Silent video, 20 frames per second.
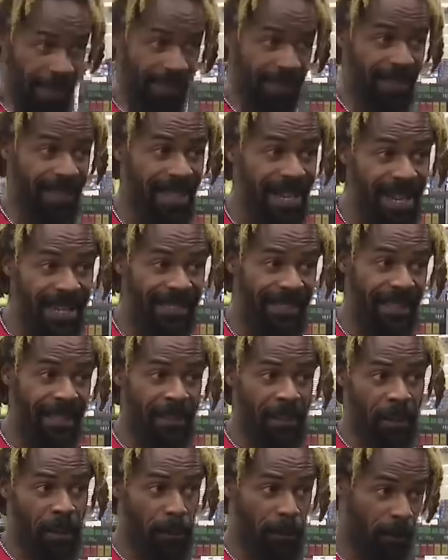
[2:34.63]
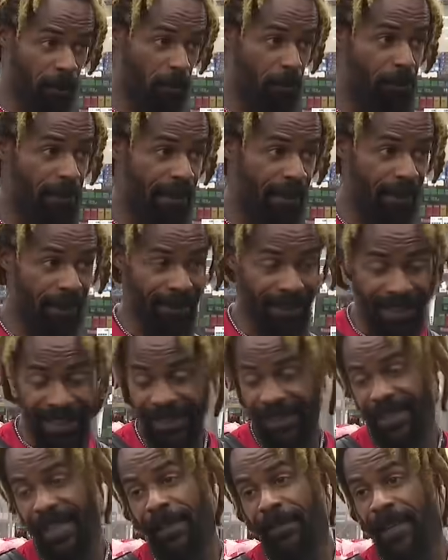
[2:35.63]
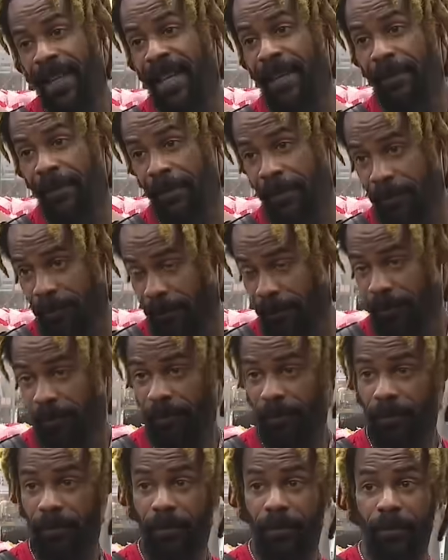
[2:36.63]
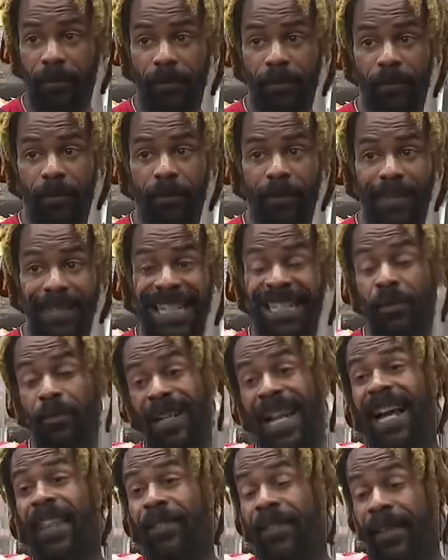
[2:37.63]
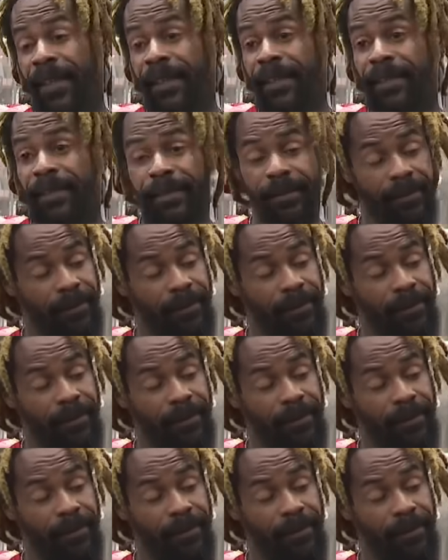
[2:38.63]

Because a gas station should, be a, a, safe haven. That's what I think.